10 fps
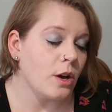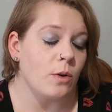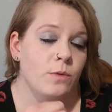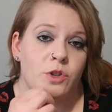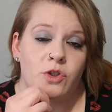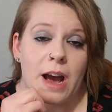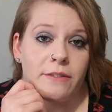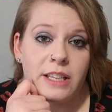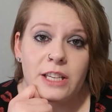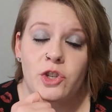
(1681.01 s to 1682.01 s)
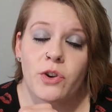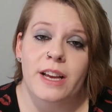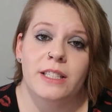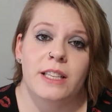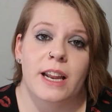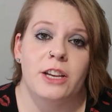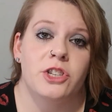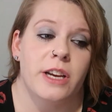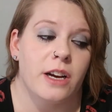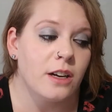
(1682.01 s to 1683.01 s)
those traveling trays that I
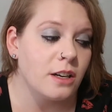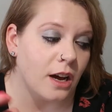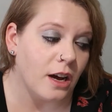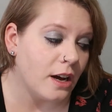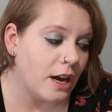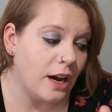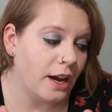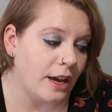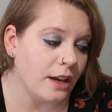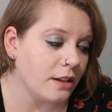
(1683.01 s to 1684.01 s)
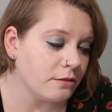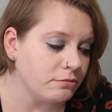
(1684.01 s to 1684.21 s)
shared. I